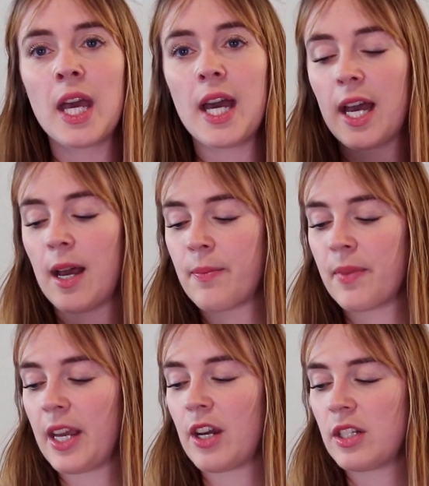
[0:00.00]

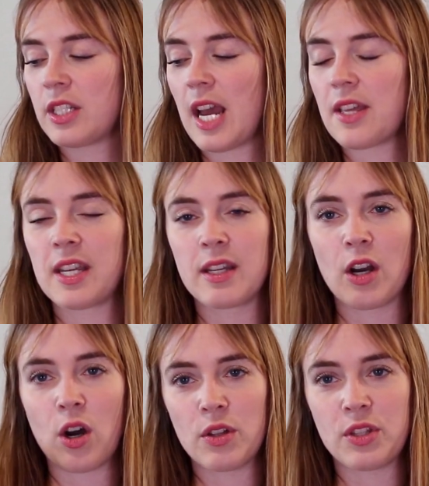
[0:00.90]
I got, I think,
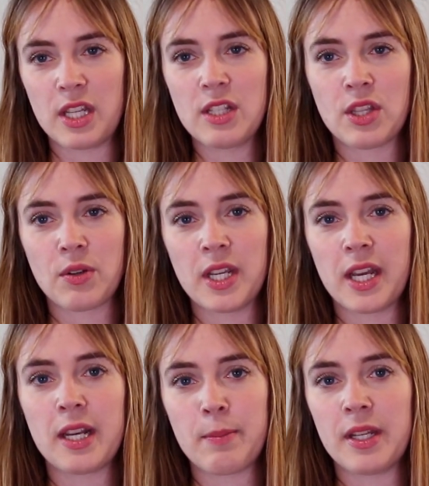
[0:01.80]
these three
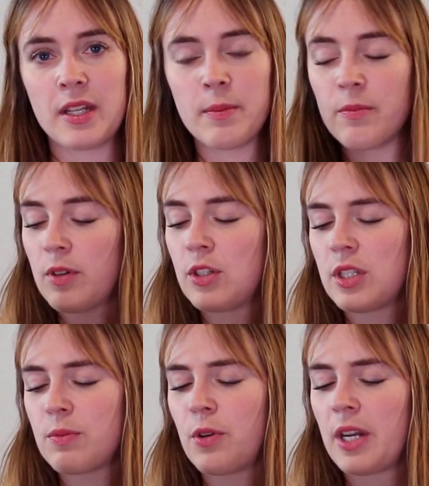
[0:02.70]
in a medium, which
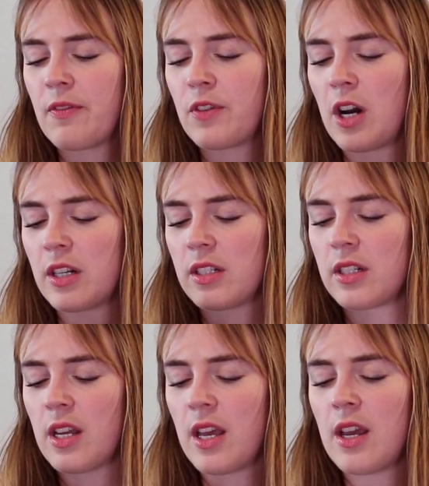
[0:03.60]
is what I've
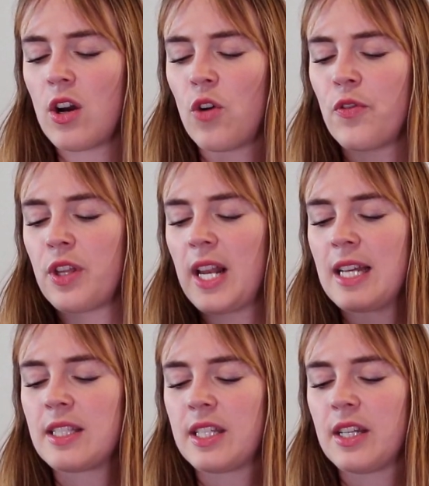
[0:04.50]
gotten over the
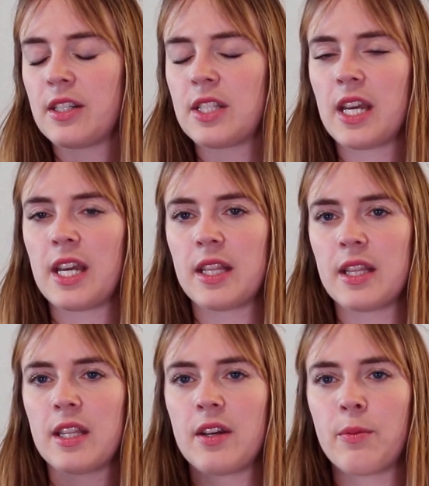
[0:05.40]
last years
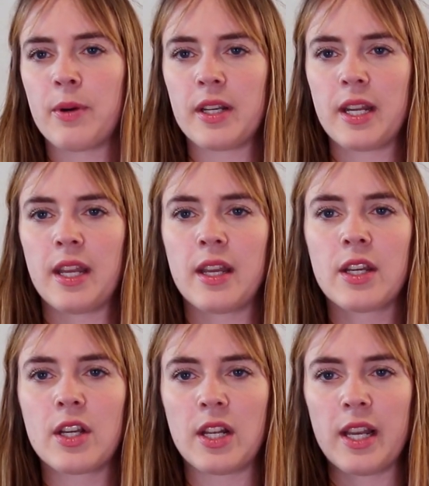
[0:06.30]
in the Whitney
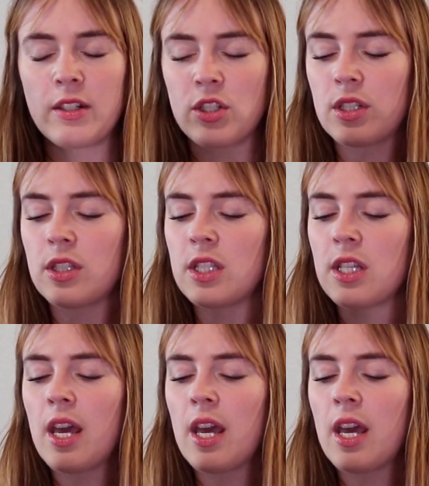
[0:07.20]
collections.